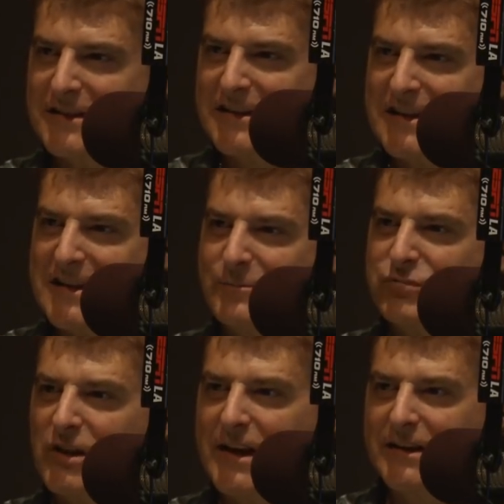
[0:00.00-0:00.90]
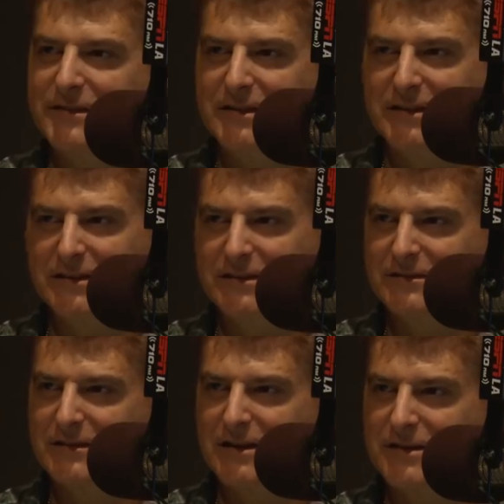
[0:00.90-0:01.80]
Yeah. He played
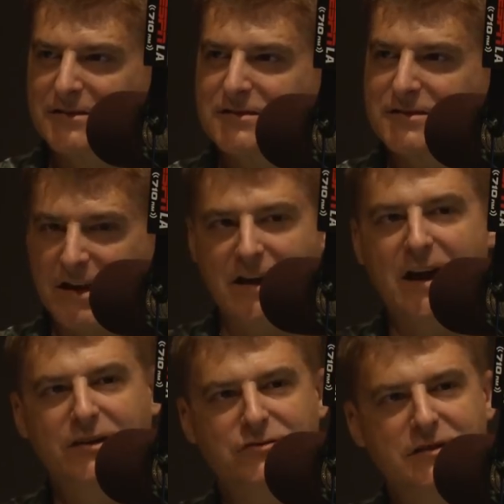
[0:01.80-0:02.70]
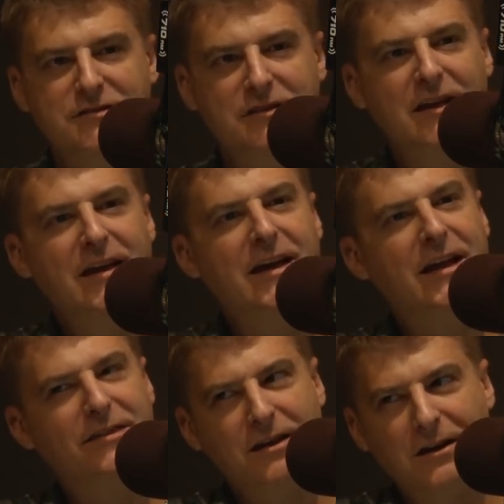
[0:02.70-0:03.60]
the psychiatrist, yeah. And
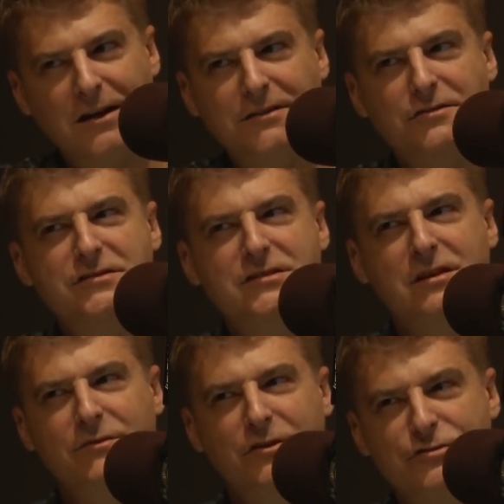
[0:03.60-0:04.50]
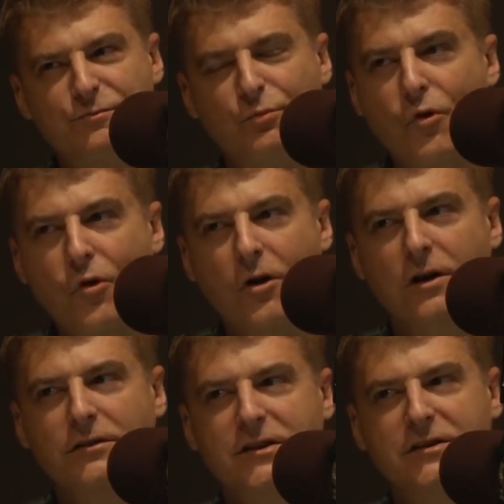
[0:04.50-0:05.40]
I thought, all right, there's
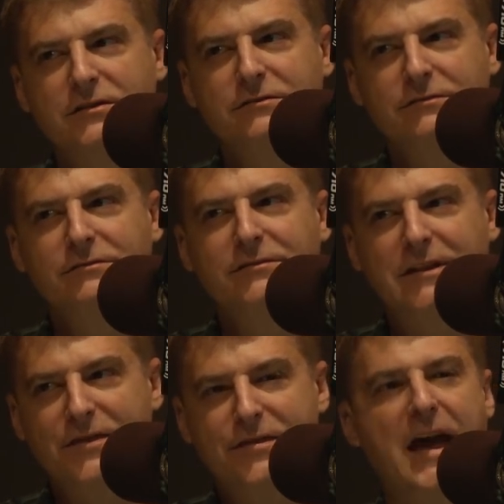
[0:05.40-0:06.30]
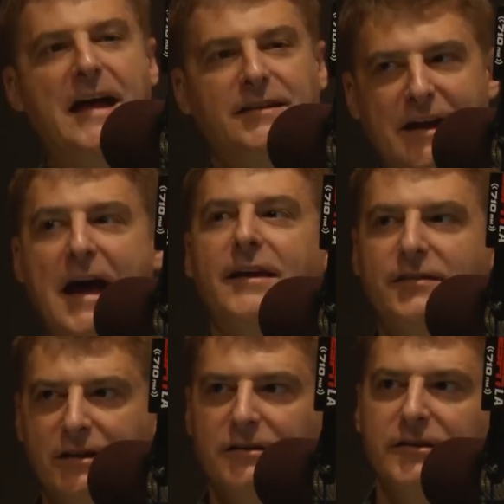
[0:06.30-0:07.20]
more than that guy
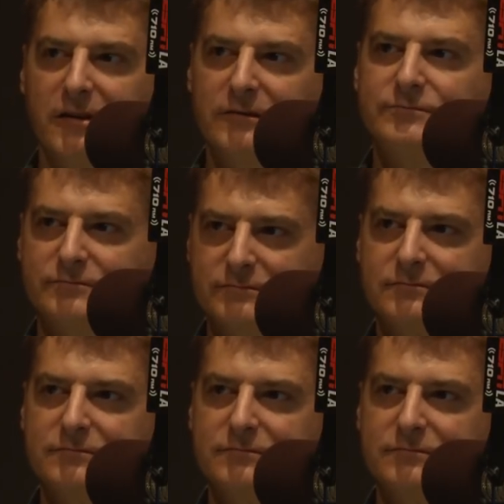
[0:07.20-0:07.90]
there, you absolutely. Know?